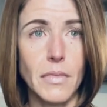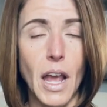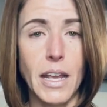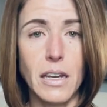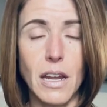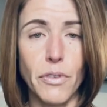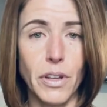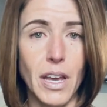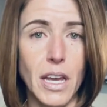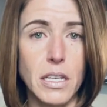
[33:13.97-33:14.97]
I could never
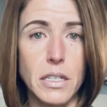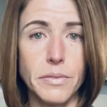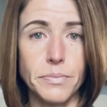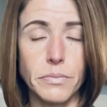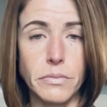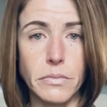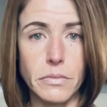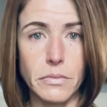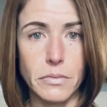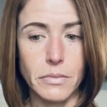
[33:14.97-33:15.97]
get
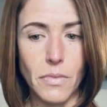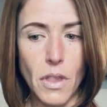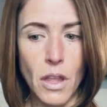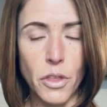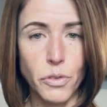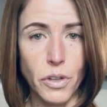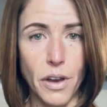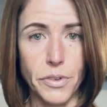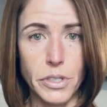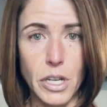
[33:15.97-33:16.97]
those
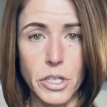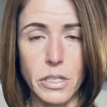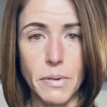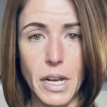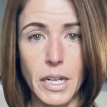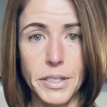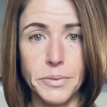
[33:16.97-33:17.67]
conversations back,